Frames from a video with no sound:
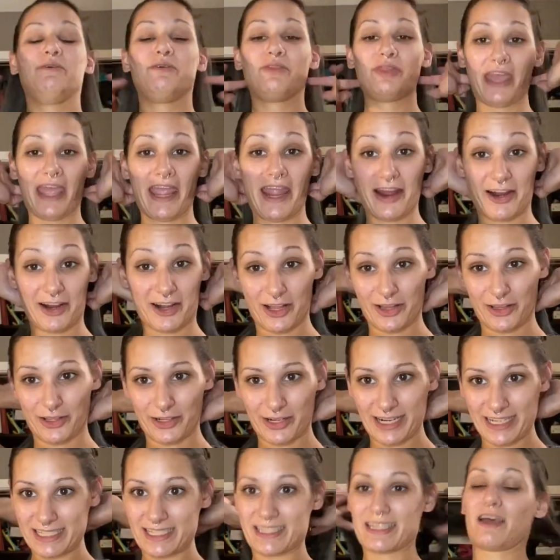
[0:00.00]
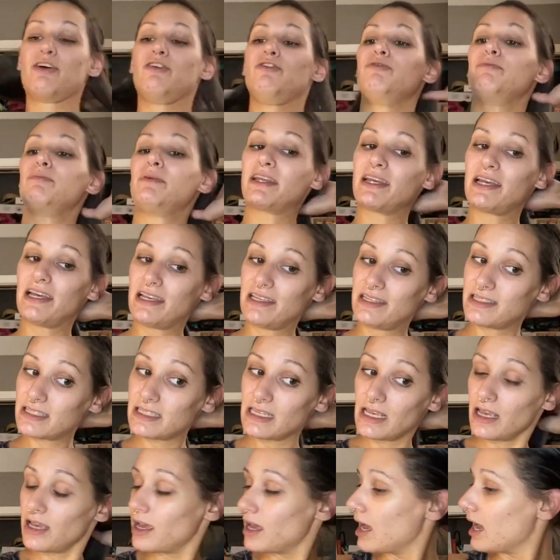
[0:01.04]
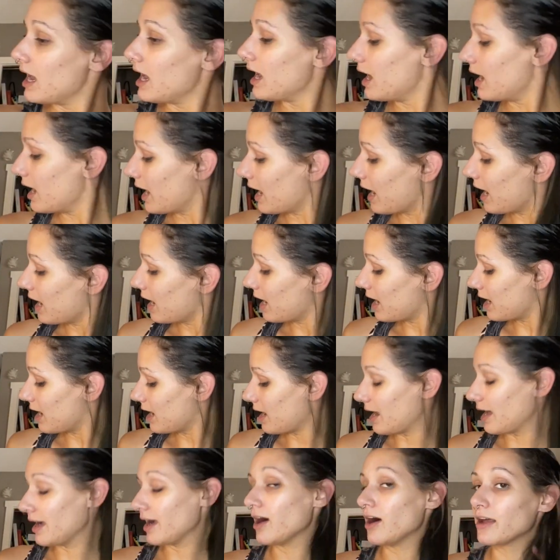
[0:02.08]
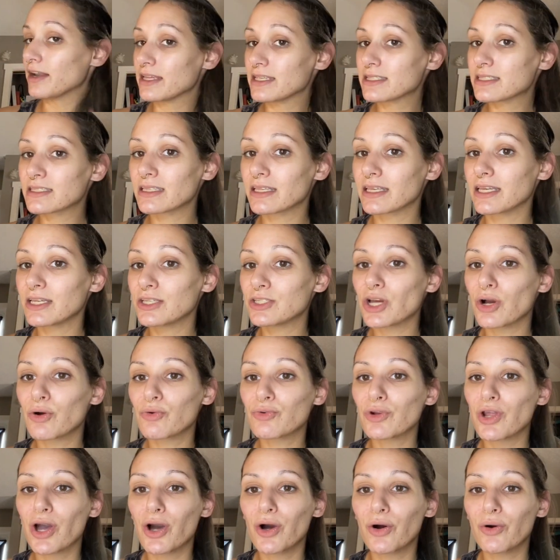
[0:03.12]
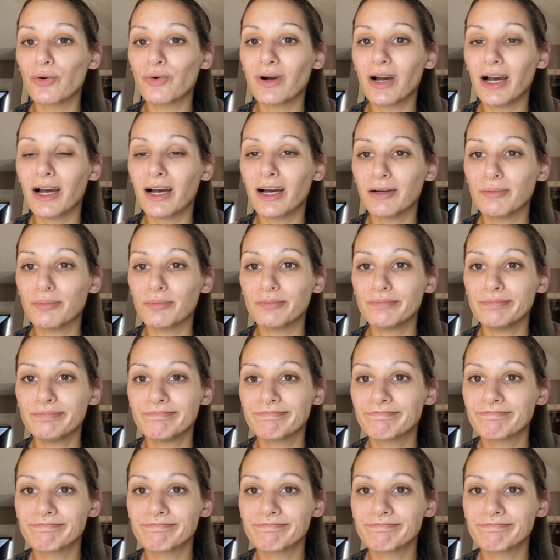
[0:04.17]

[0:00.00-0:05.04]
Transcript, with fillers: the hair color itself, because I honestly don't know um,